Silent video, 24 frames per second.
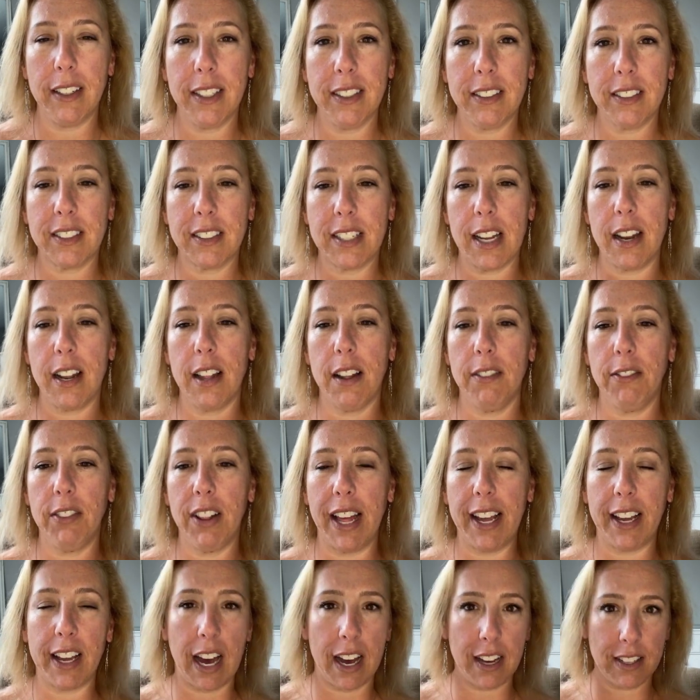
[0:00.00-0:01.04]
Instead of
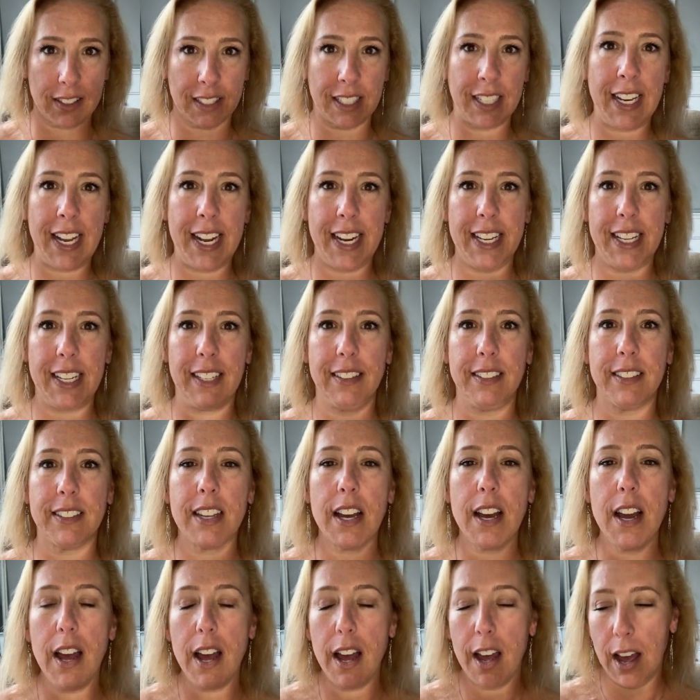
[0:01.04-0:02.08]
like us Canadians
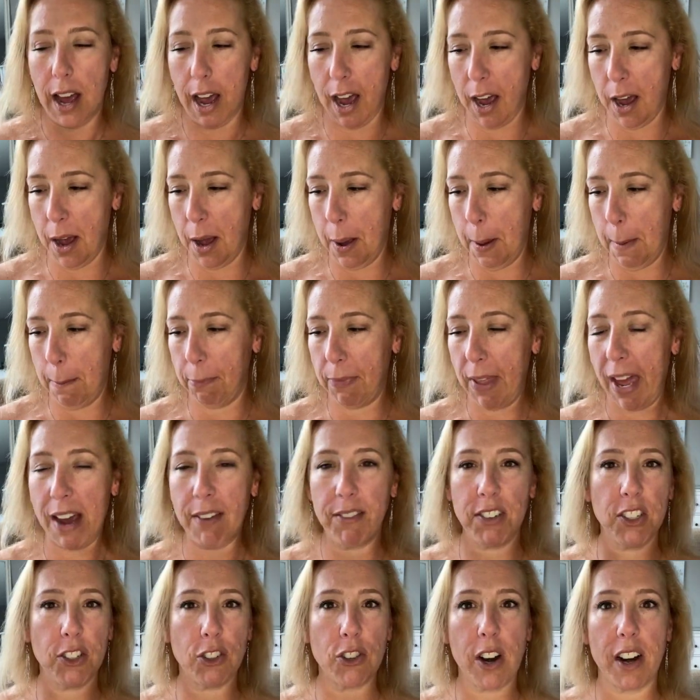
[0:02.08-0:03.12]

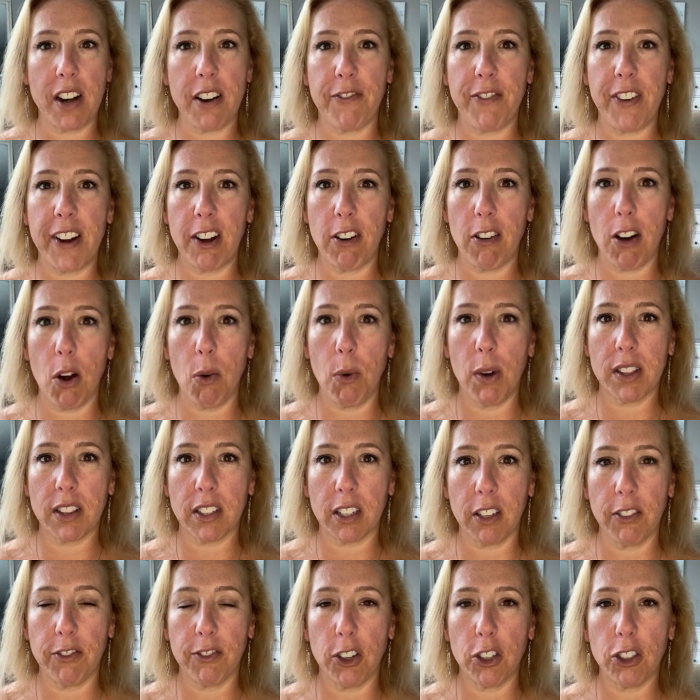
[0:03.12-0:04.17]
having to try to figure out what the
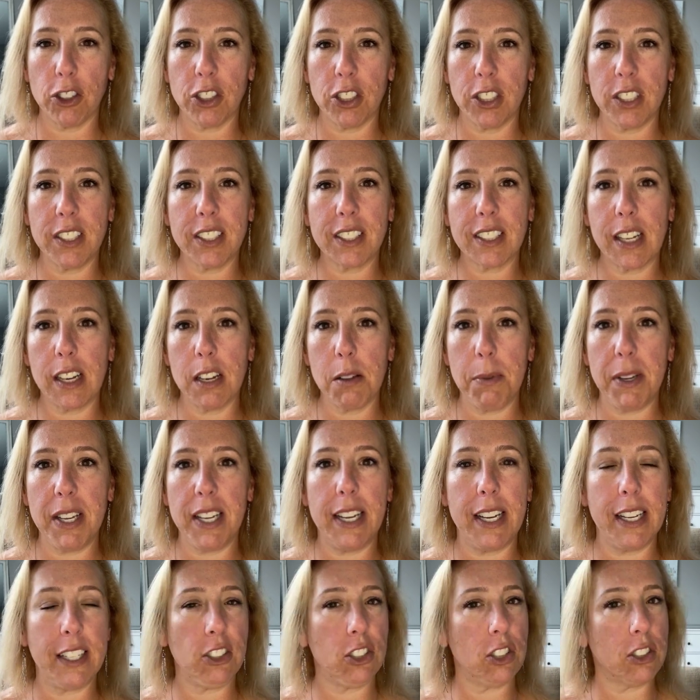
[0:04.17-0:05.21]
conversion is going to be,
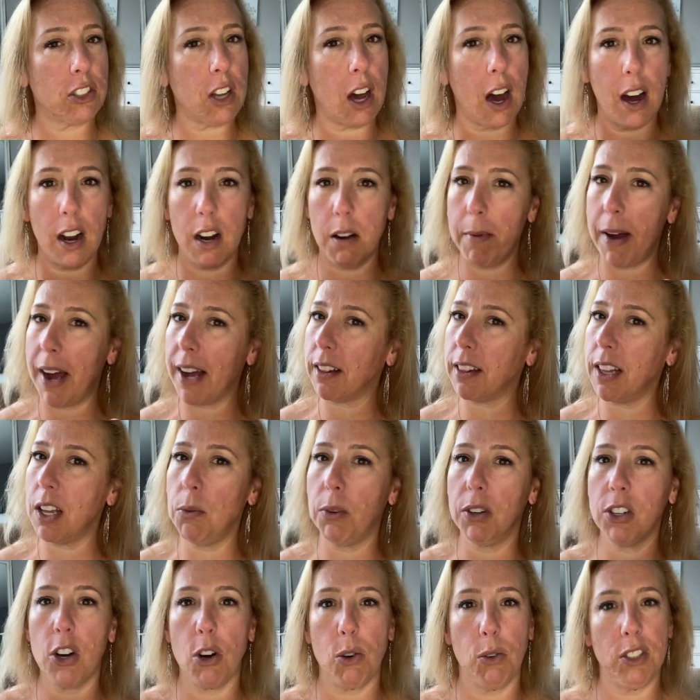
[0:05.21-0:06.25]
it just automatically
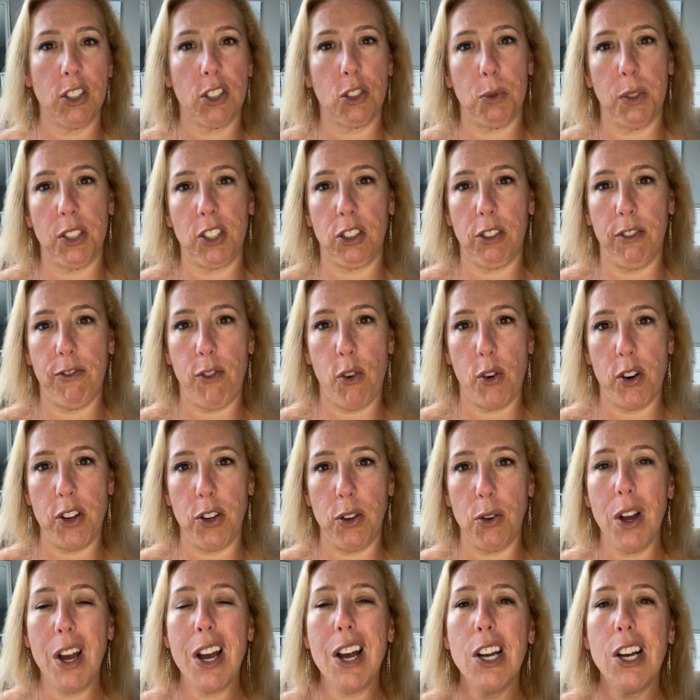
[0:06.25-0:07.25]
will go and switch it for you.